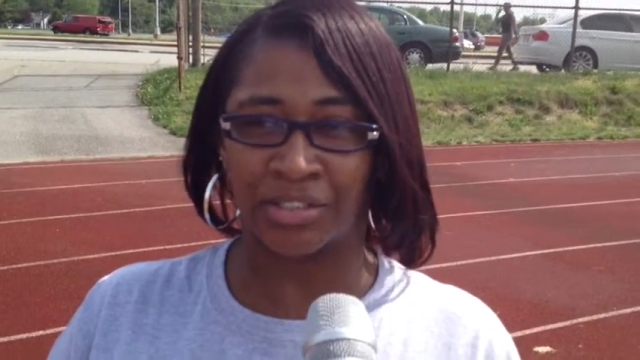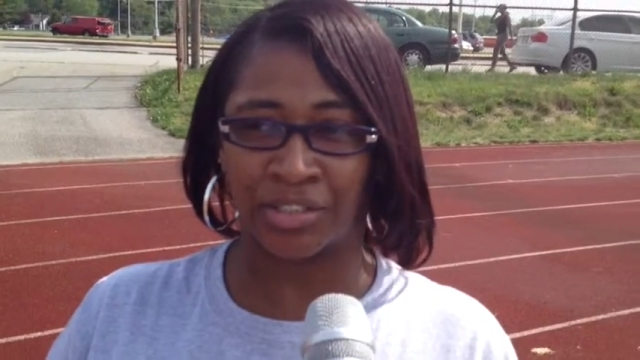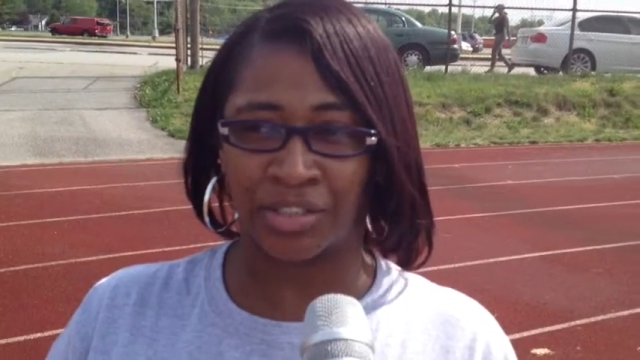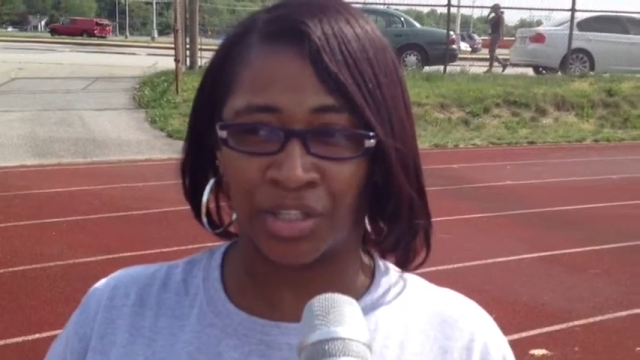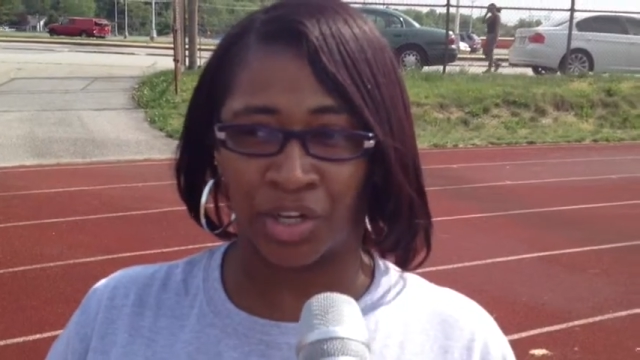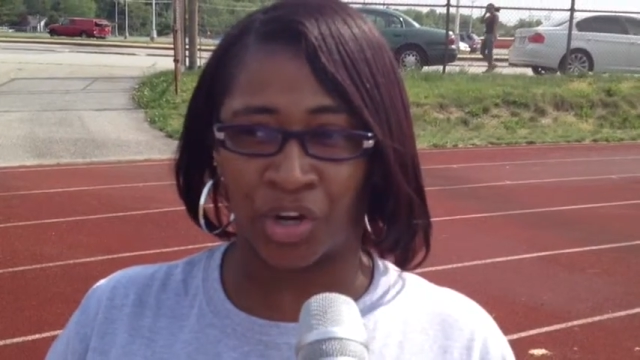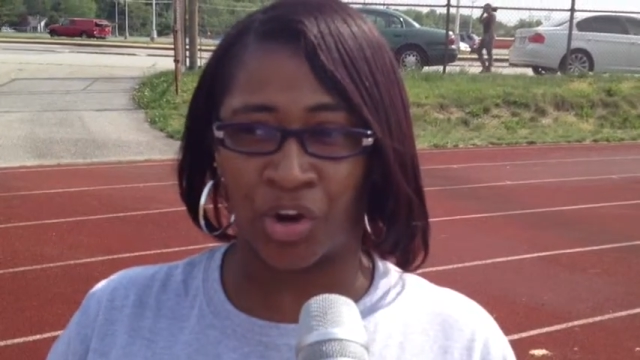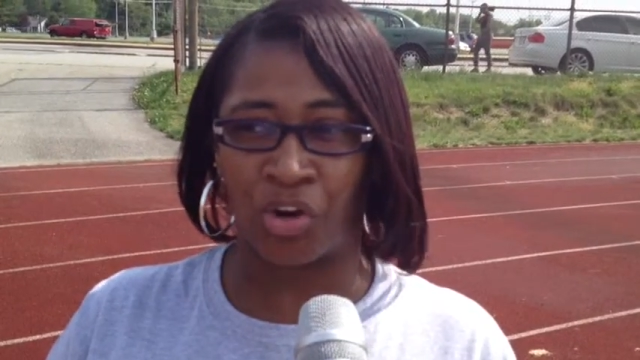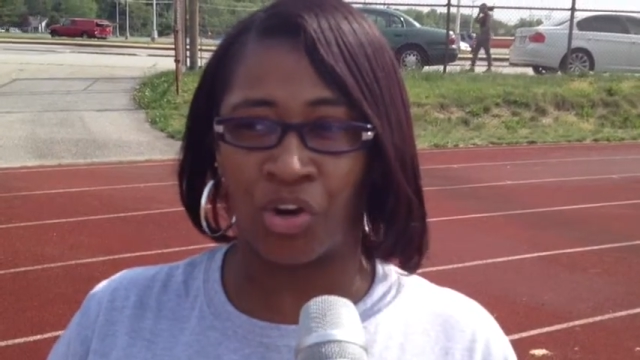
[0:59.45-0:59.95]

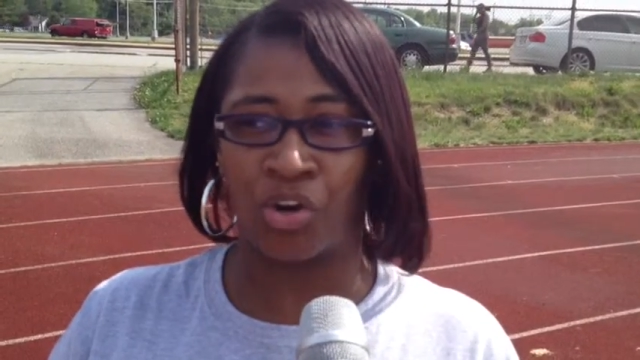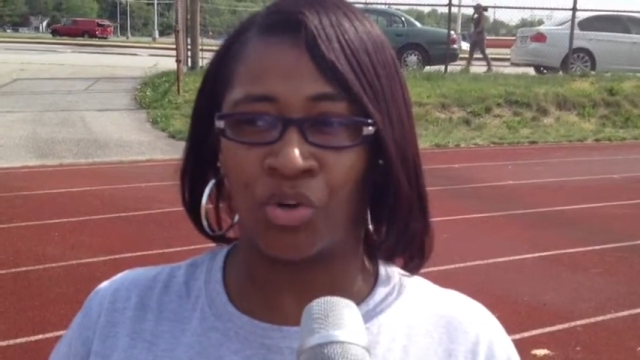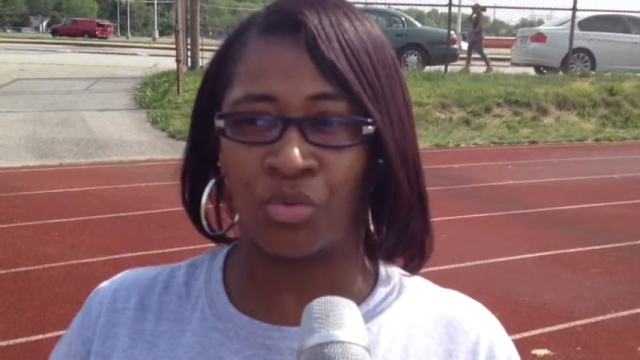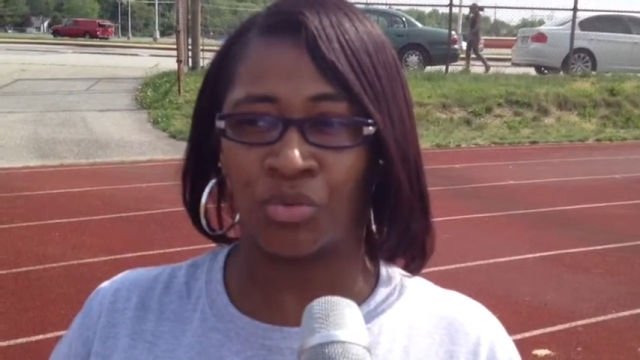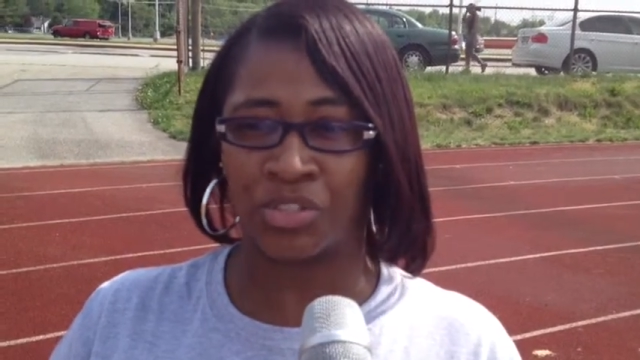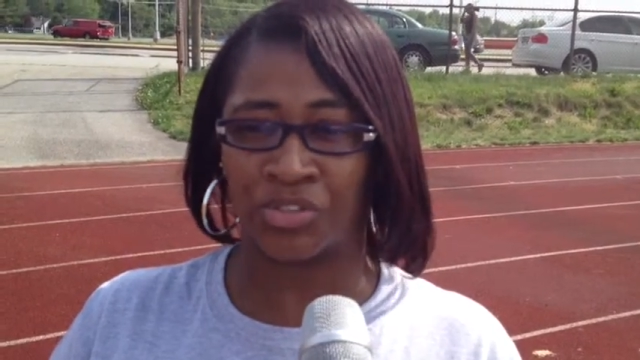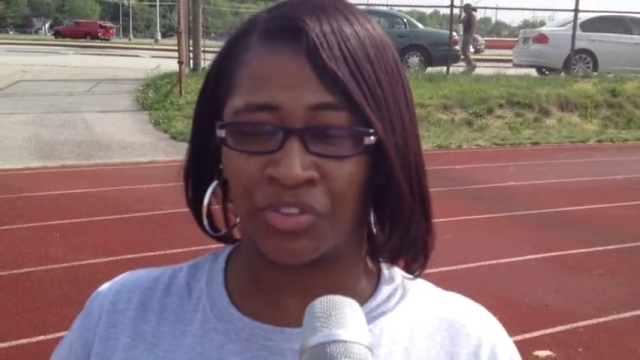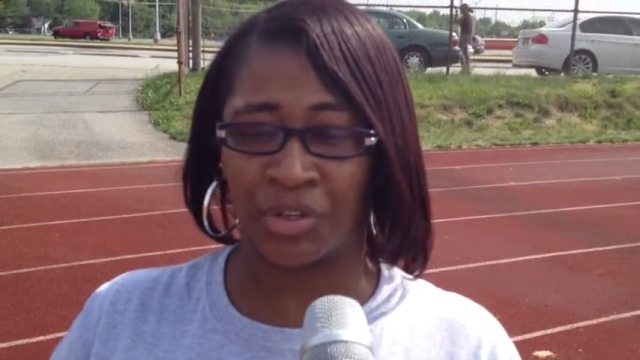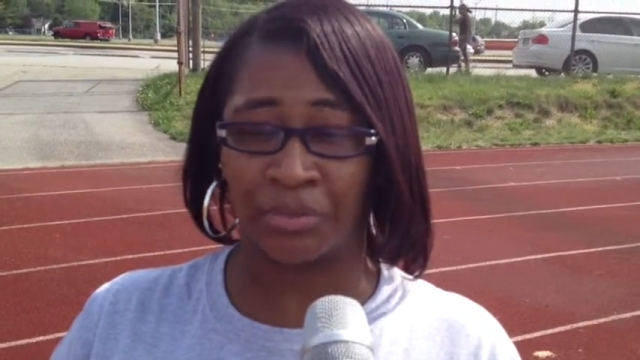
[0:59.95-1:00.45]
the goal
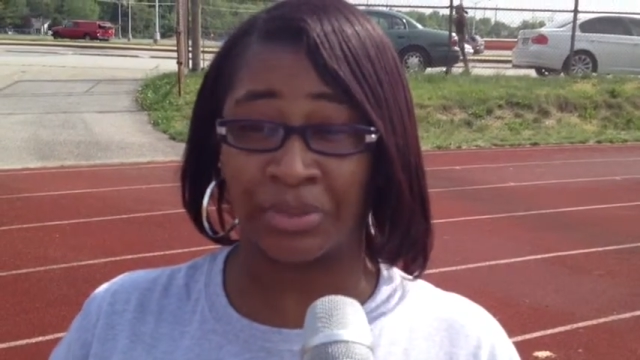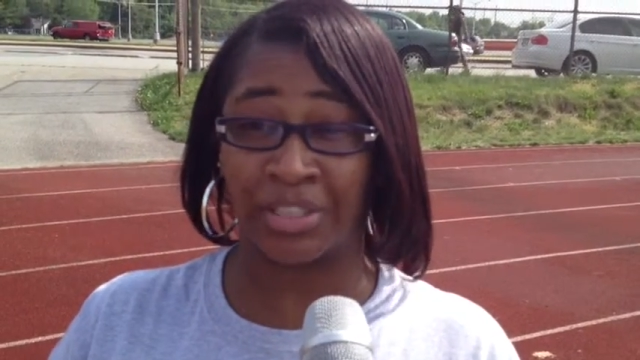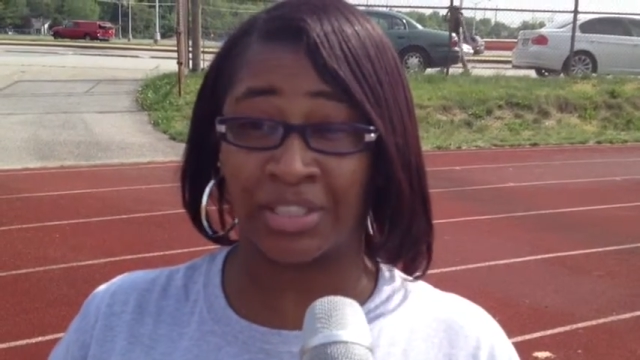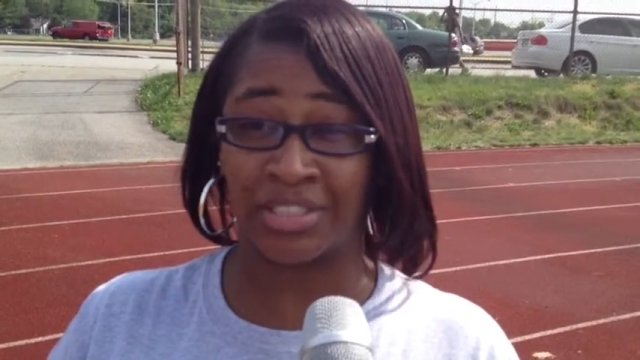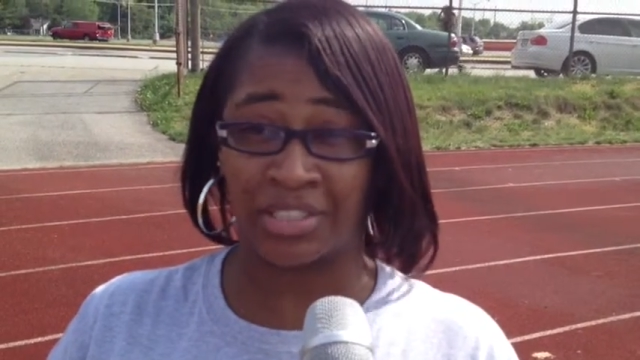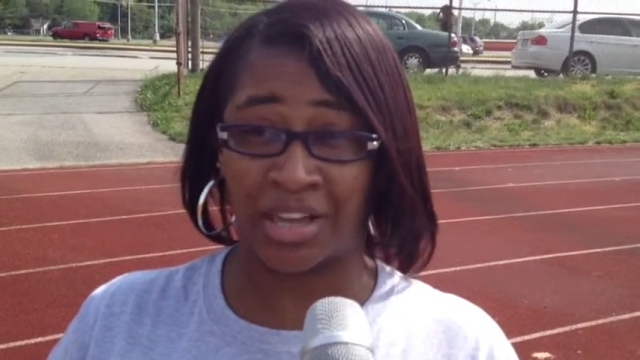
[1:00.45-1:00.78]
was for him to get a